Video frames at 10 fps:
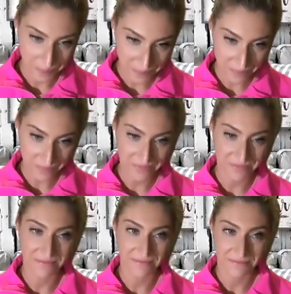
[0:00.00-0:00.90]

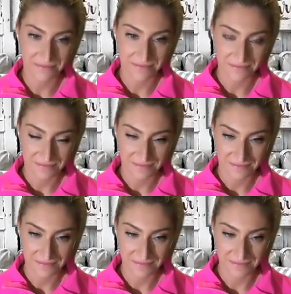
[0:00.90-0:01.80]

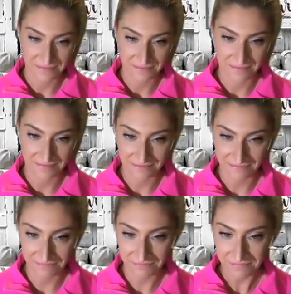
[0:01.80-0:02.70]

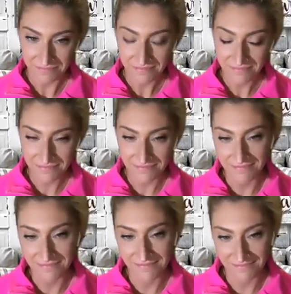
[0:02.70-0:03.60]

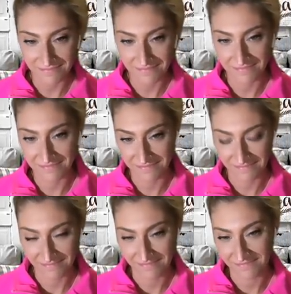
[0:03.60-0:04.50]

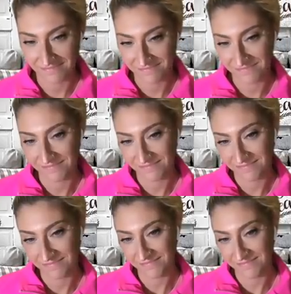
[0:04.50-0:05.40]

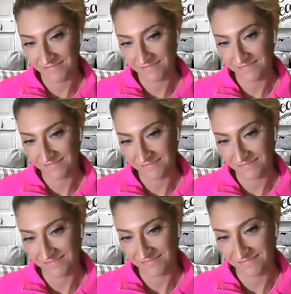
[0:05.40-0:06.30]

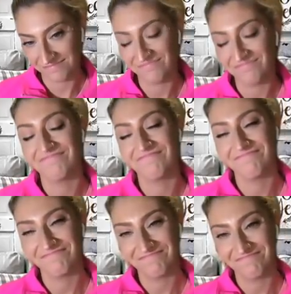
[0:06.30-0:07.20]

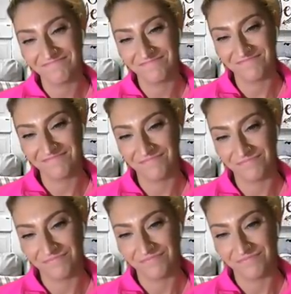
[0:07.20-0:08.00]
This person isn't speaking.